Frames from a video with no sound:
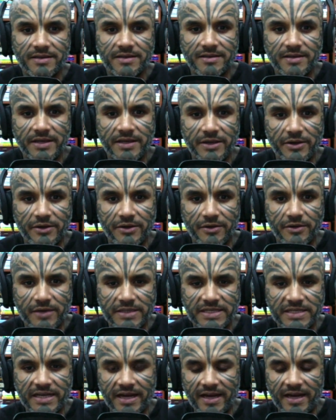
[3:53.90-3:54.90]
you know,
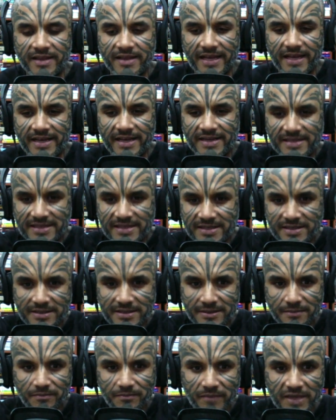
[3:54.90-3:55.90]
Rajinikanth
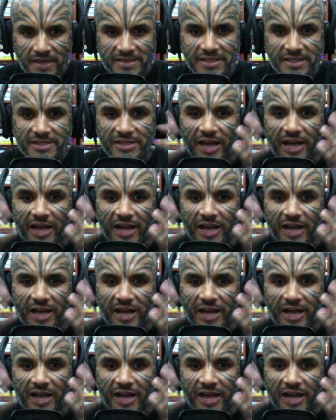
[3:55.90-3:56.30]
as this